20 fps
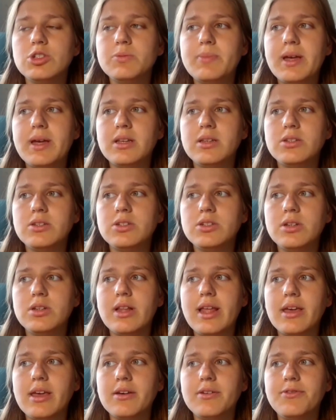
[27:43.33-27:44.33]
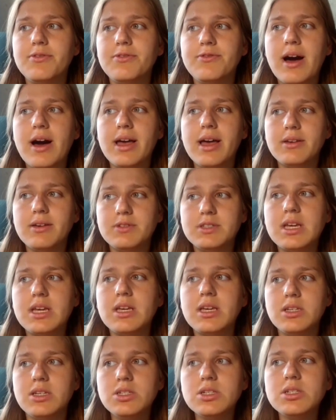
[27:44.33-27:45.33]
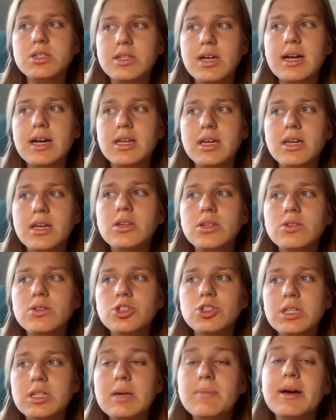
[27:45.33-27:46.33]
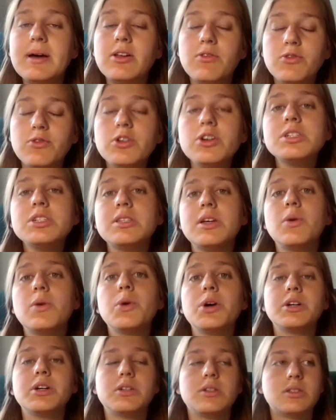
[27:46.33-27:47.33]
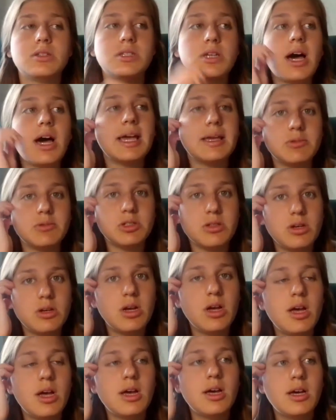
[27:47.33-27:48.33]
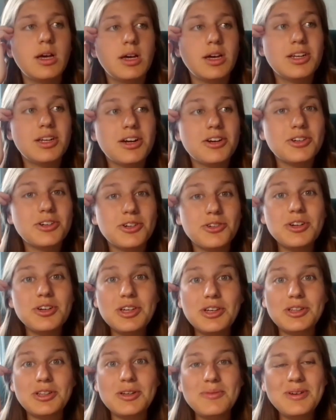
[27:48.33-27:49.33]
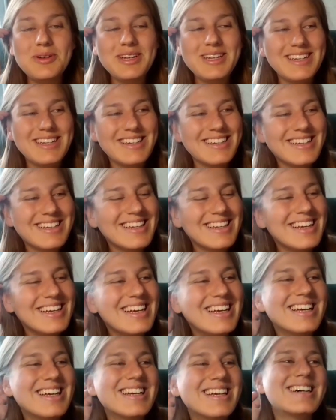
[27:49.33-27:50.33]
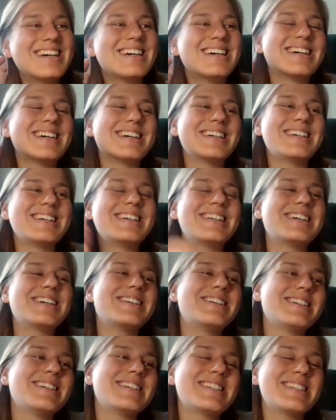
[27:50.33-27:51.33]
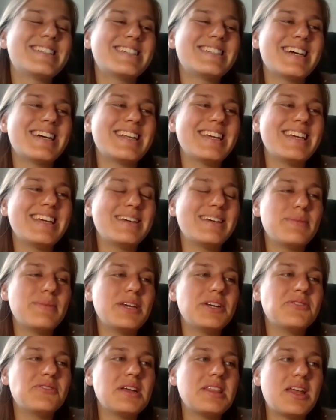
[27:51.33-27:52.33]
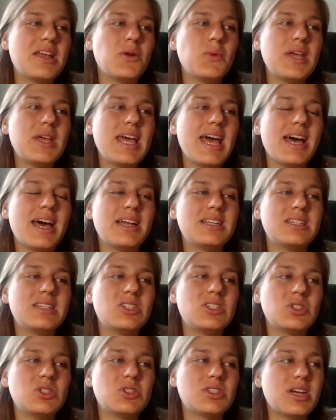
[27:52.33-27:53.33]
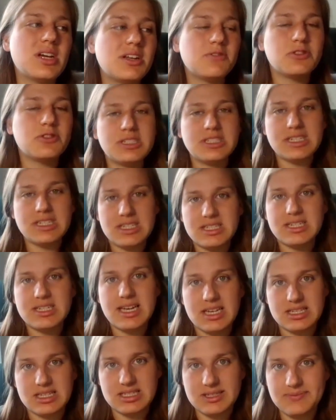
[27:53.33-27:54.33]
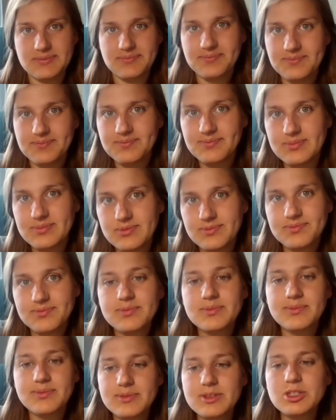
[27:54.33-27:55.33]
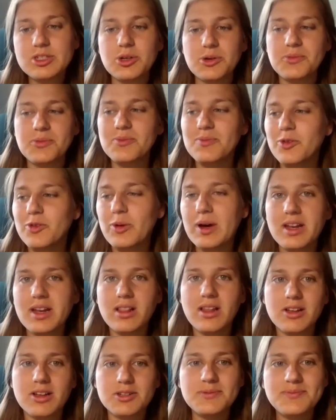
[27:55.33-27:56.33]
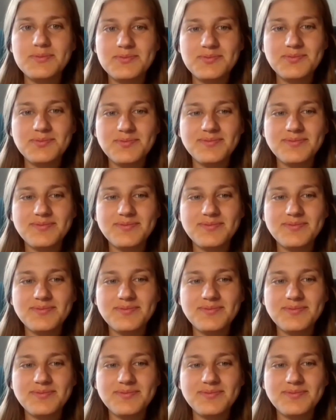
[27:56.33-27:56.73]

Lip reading: spend like 5 days studying usually, but of course there were times in our curriculum, in our studying period, then we had to study for 6 days. So quite a lot.